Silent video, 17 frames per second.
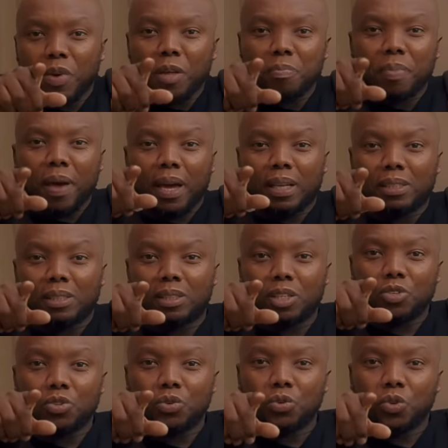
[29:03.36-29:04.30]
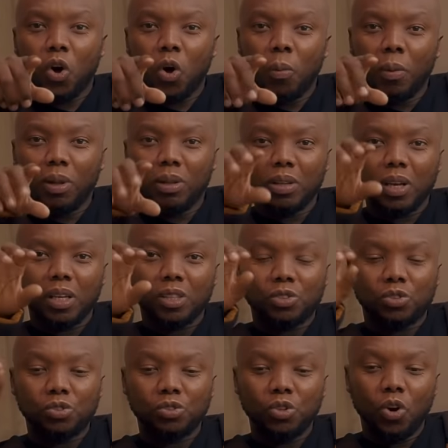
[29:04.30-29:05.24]
right back. This is the new normal.
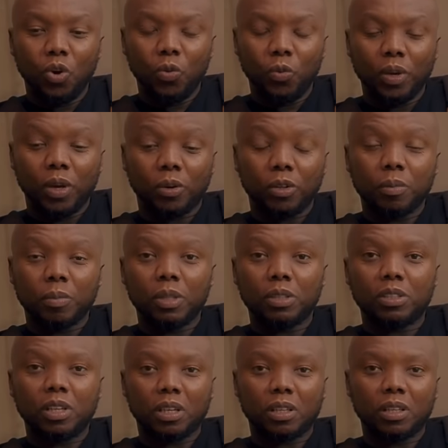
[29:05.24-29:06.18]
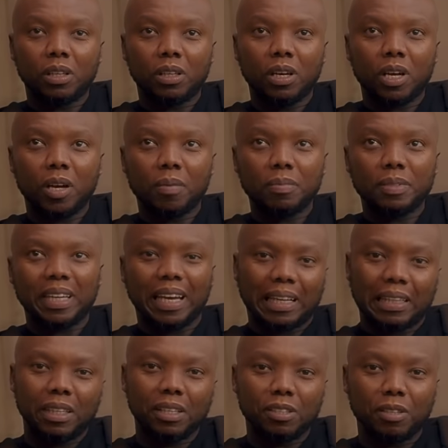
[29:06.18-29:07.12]
As you know, we're going to be um,
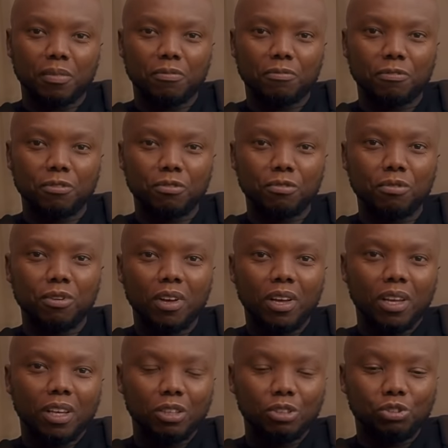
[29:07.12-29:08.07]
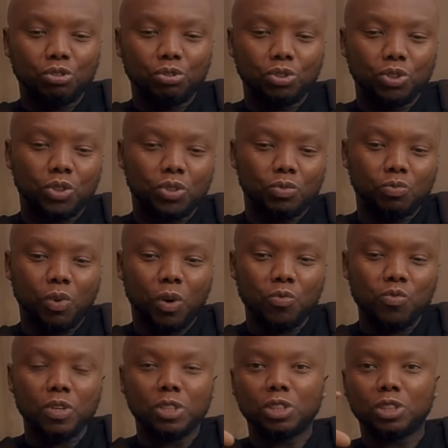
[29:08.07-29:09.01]
tackling some few issues.
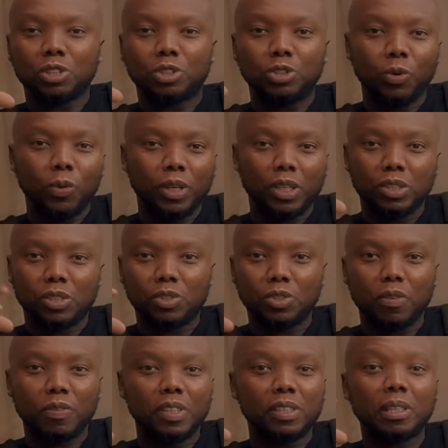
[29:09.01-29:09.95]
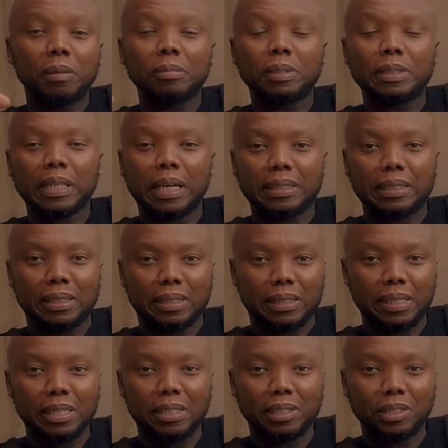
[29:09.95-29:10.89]
What we're just doing is serving some
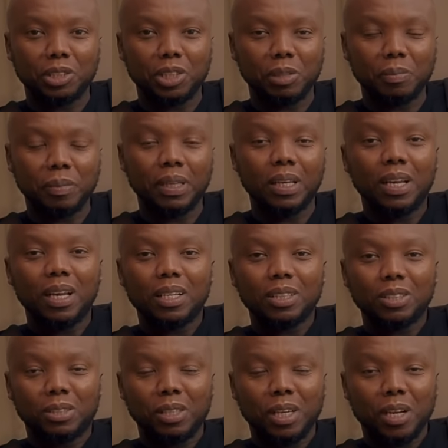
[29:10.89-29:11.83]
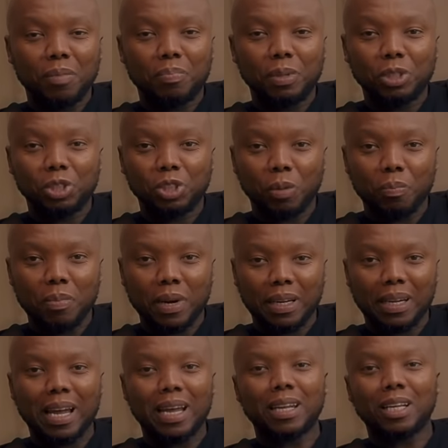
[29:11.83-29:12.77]
starters. Ladies and gentlemen, uh, Bishop
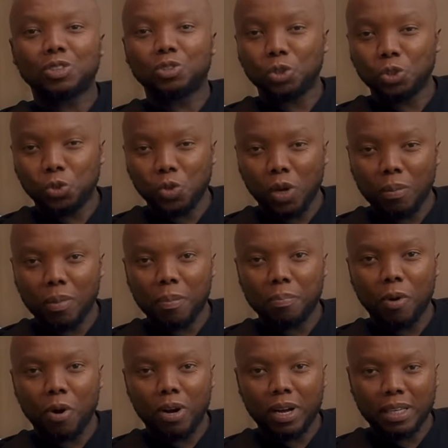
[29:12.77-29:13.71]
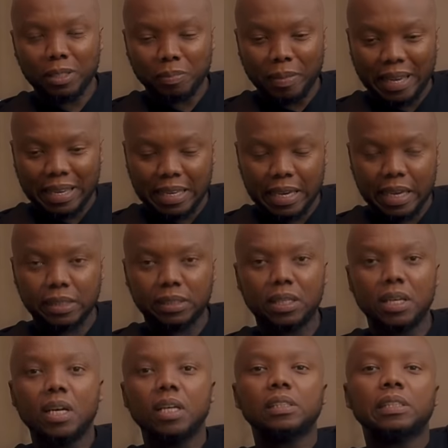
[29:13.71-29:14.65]
Marara Joshua Maponga is my guest.
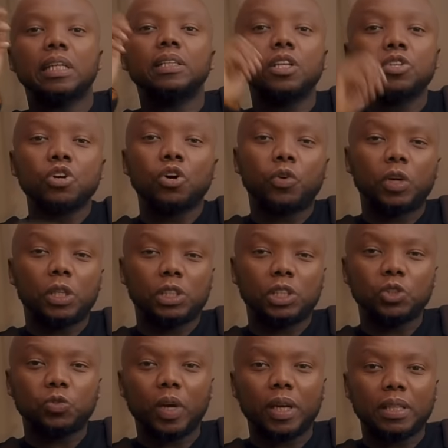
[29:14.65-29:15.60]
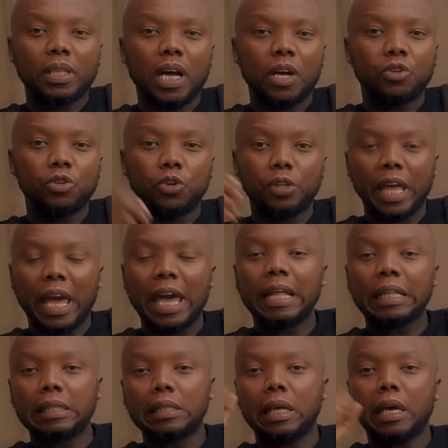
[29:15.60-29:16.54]
Send in your questions right now. You know the
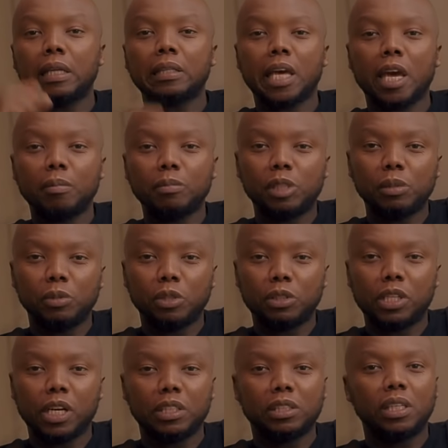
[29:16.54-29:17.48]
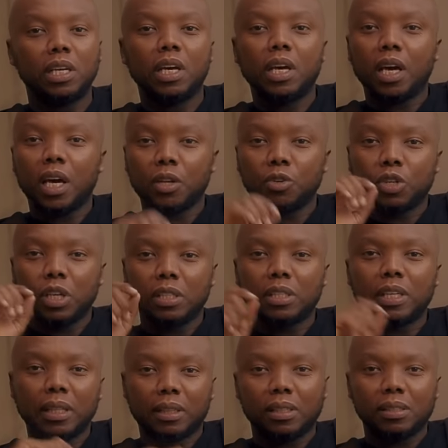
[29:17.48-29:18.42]
handle at IMT Touch, and you can
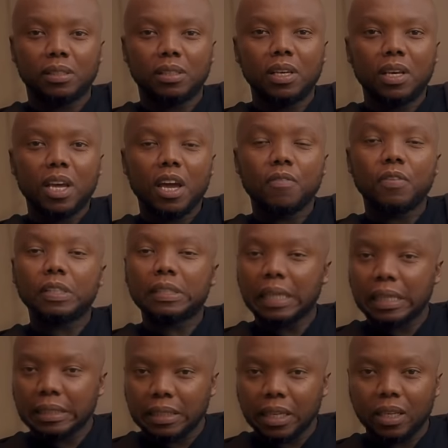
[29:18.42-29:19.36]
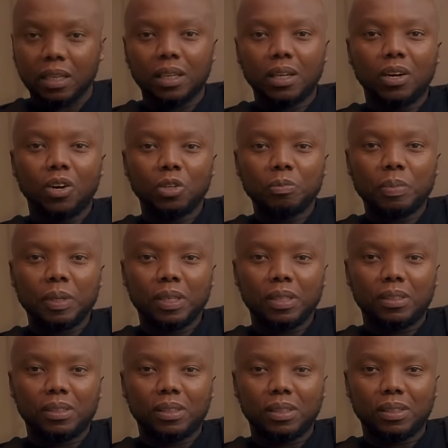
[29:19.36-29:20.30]
get this every Sunday on
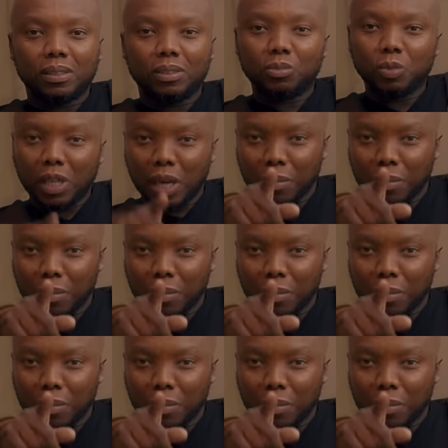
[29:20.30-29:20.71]
BET. We're